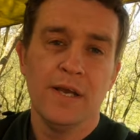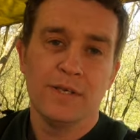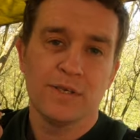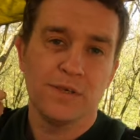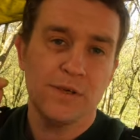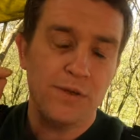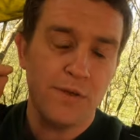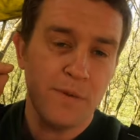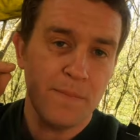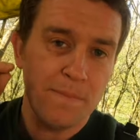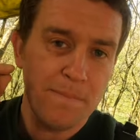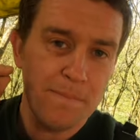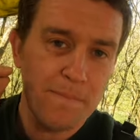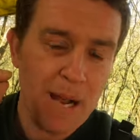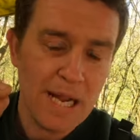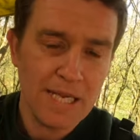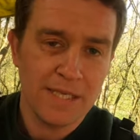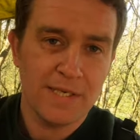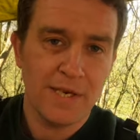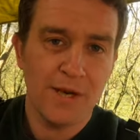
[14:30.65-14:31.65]
So the
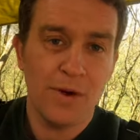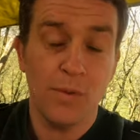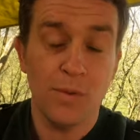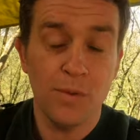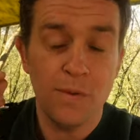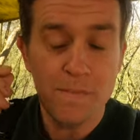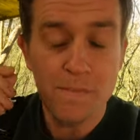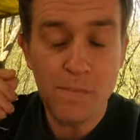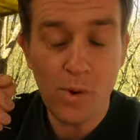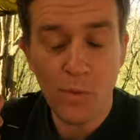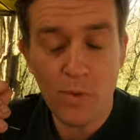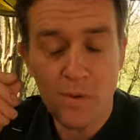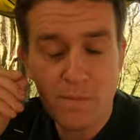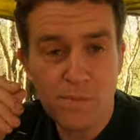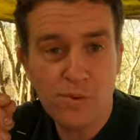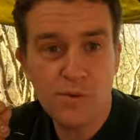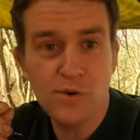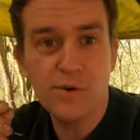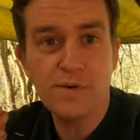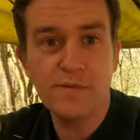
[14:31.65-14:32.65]
better or the more
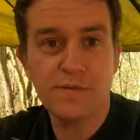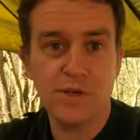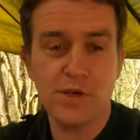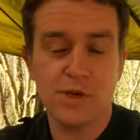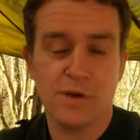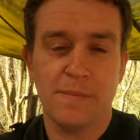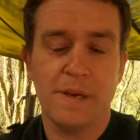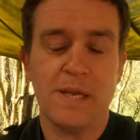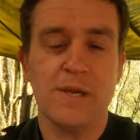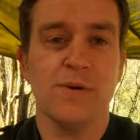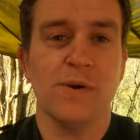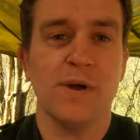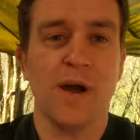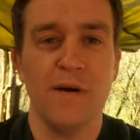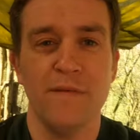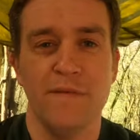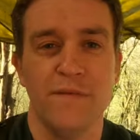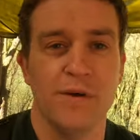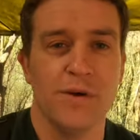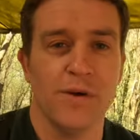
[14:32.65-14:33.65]
improved you can make your
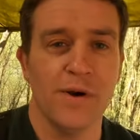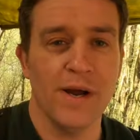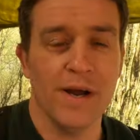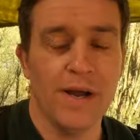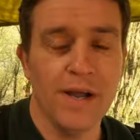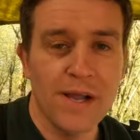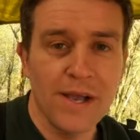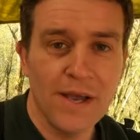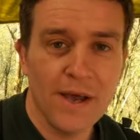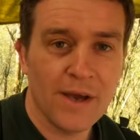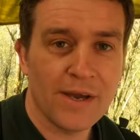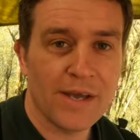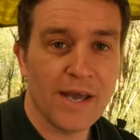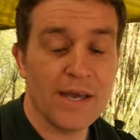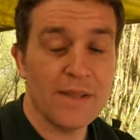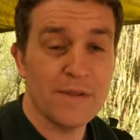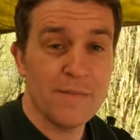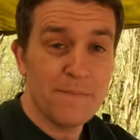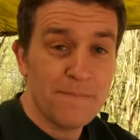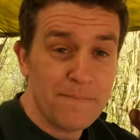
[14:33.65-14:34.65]
gut flora,
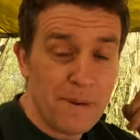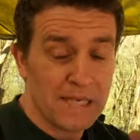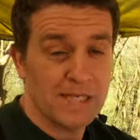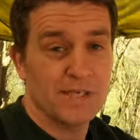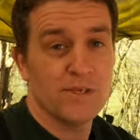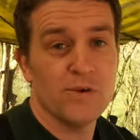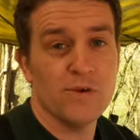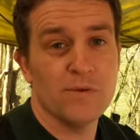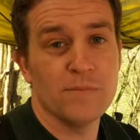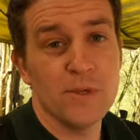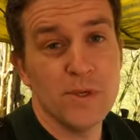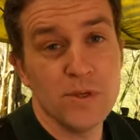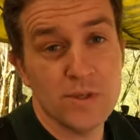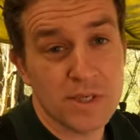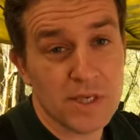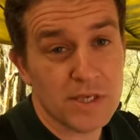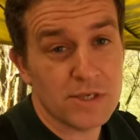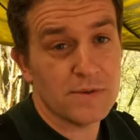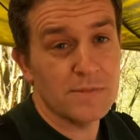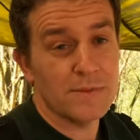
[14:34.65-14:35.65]
okay, the better your immune
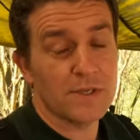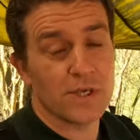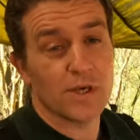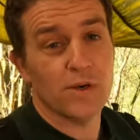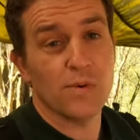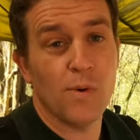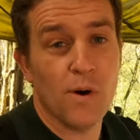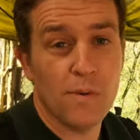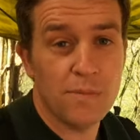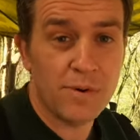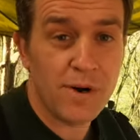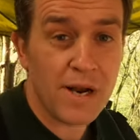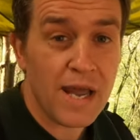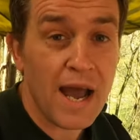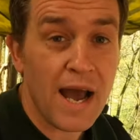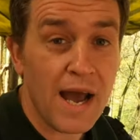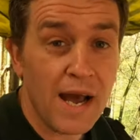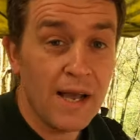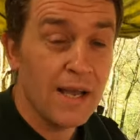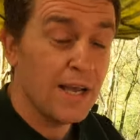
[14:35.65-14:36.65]
system is going to operate
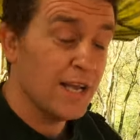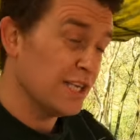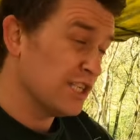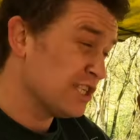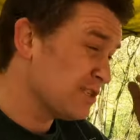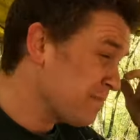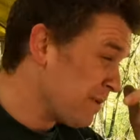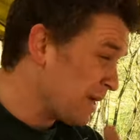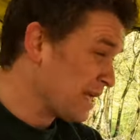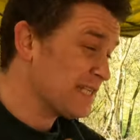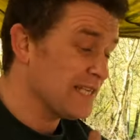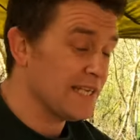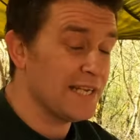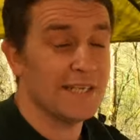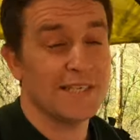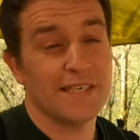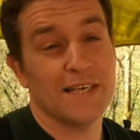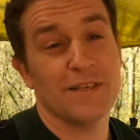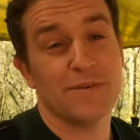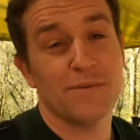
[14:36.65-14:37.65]
at,
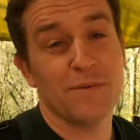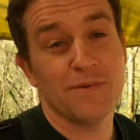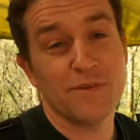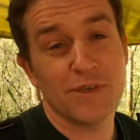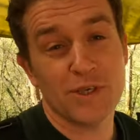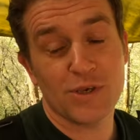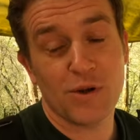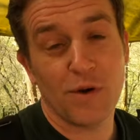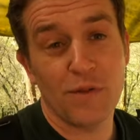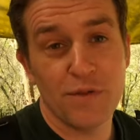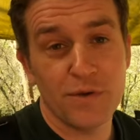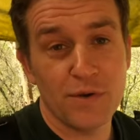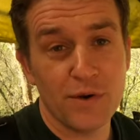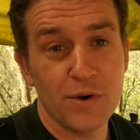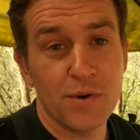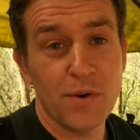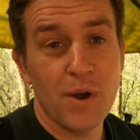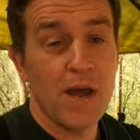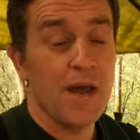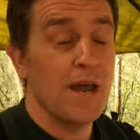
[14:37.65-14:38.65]
especially since we've just gone
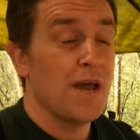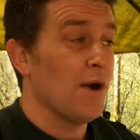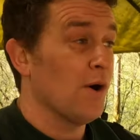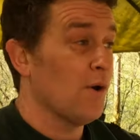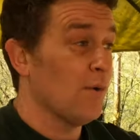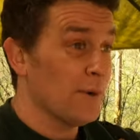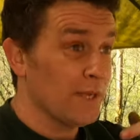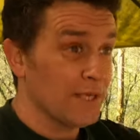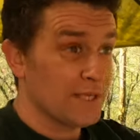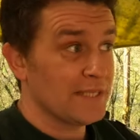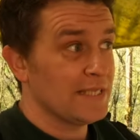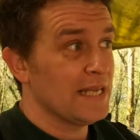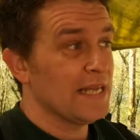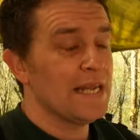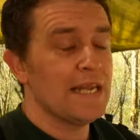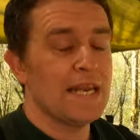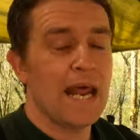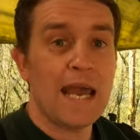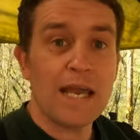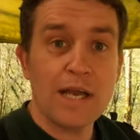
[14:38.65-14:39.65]
through, or we are still
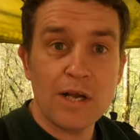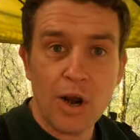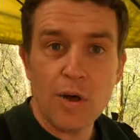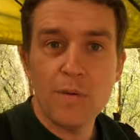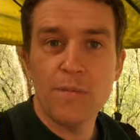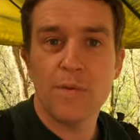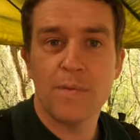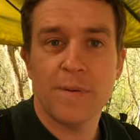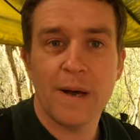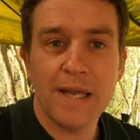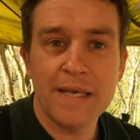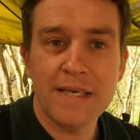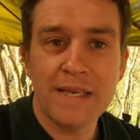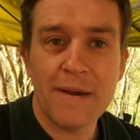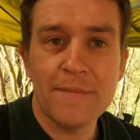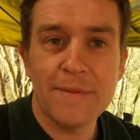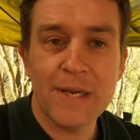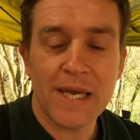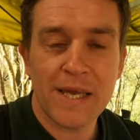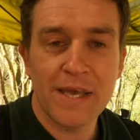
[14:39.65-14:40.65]
in, a global
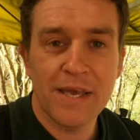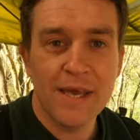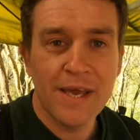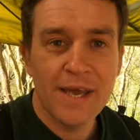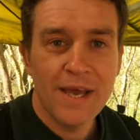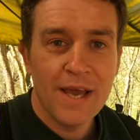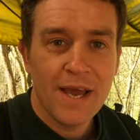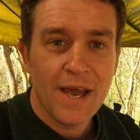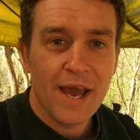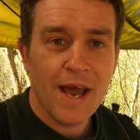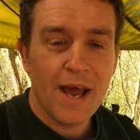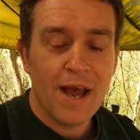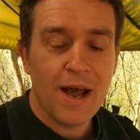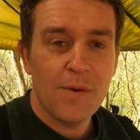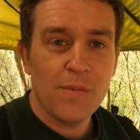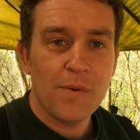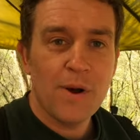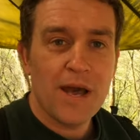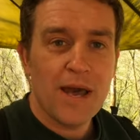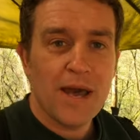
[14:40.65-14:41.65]
pandemic
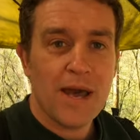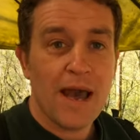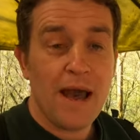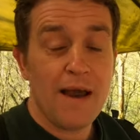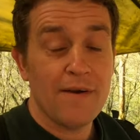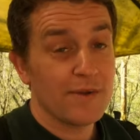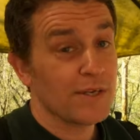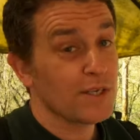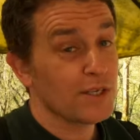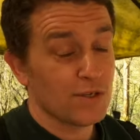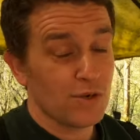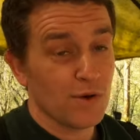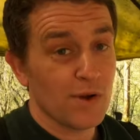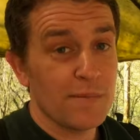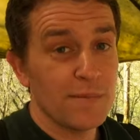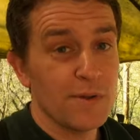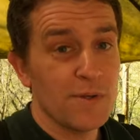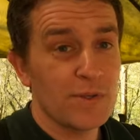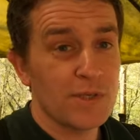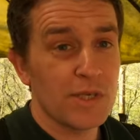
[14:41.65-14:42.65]
where having a strong
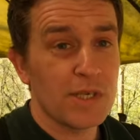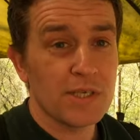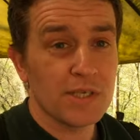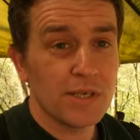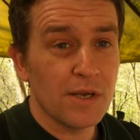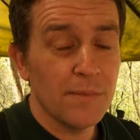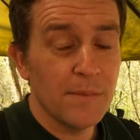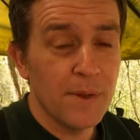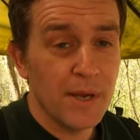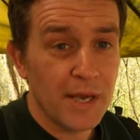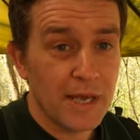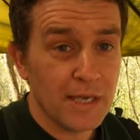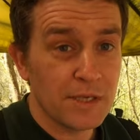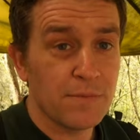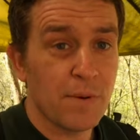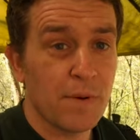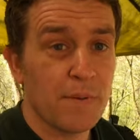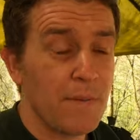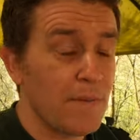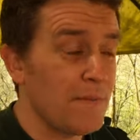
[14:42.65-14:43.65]
immune system is
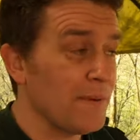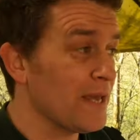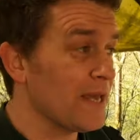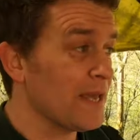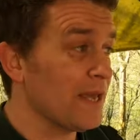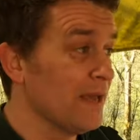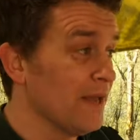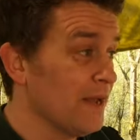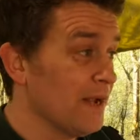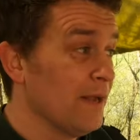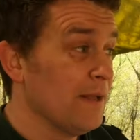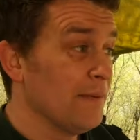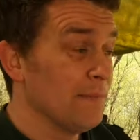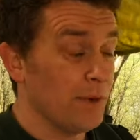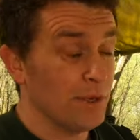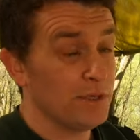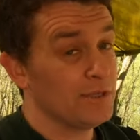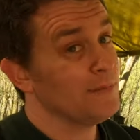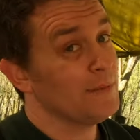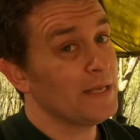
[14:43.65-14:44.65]
probably
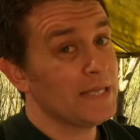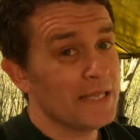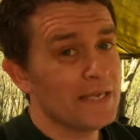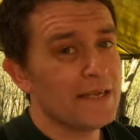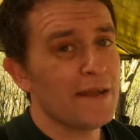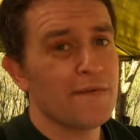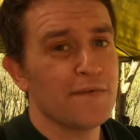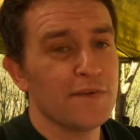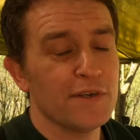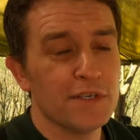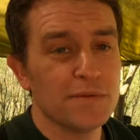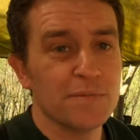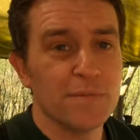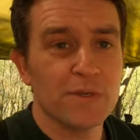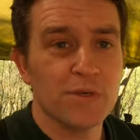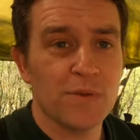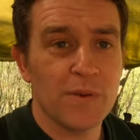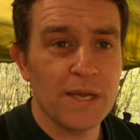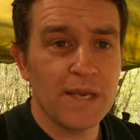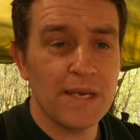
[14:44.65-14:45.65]
possibly the difference
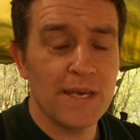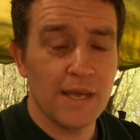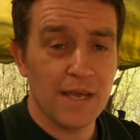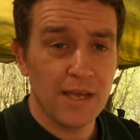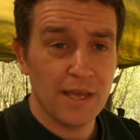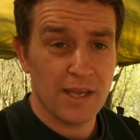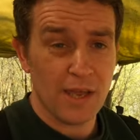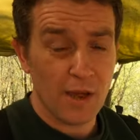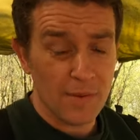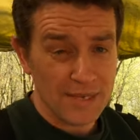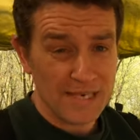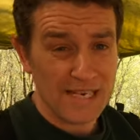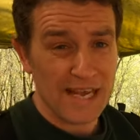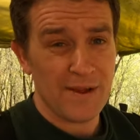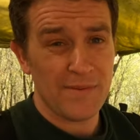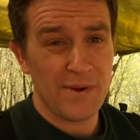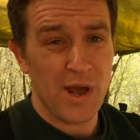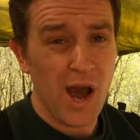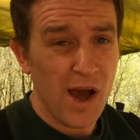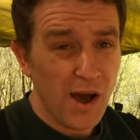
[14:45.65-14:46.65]
between going
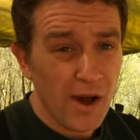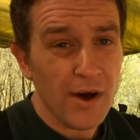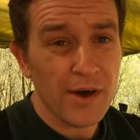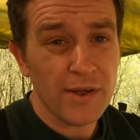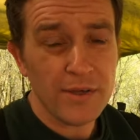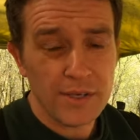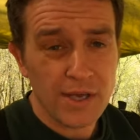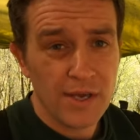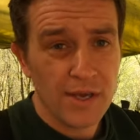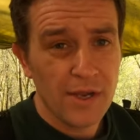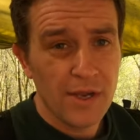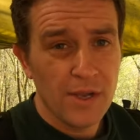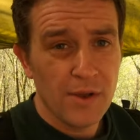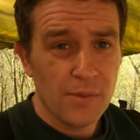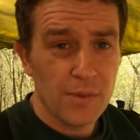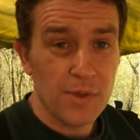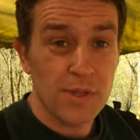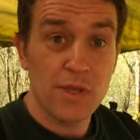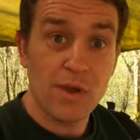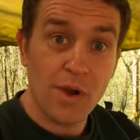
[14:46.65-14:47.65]
down hard
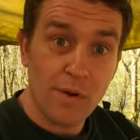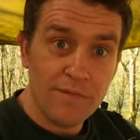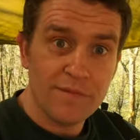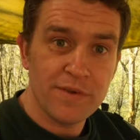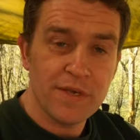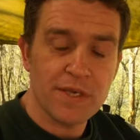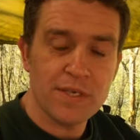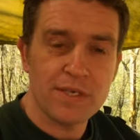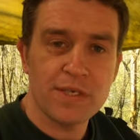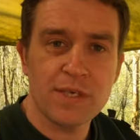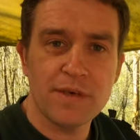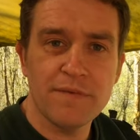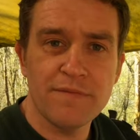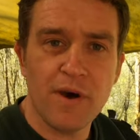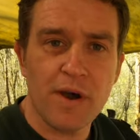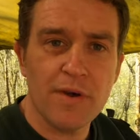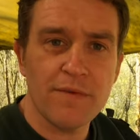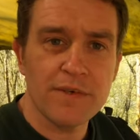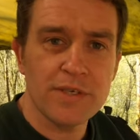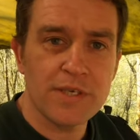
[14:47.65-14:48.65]
with the obvious
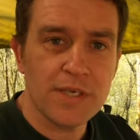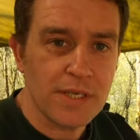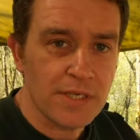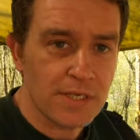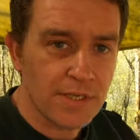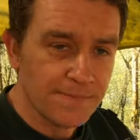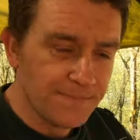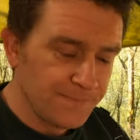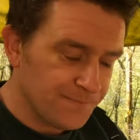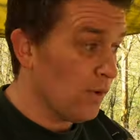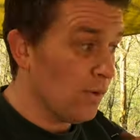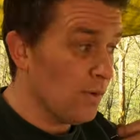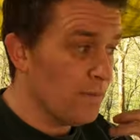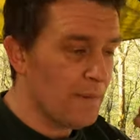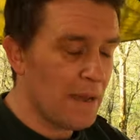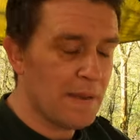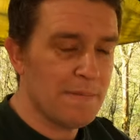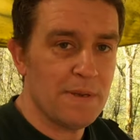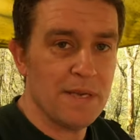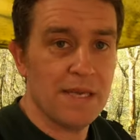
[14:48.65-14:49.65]
viruses or
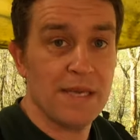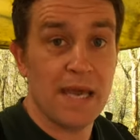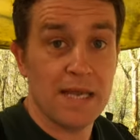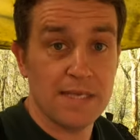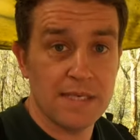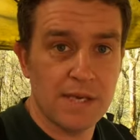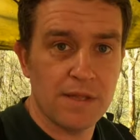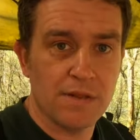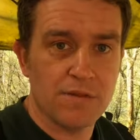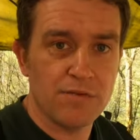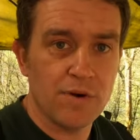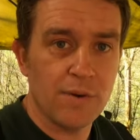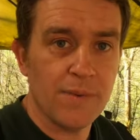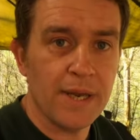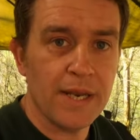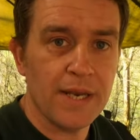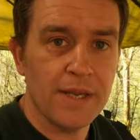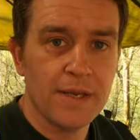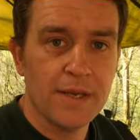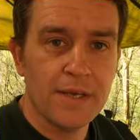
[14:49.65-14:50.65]
maybe getting through
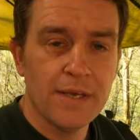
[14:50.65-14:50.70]
it.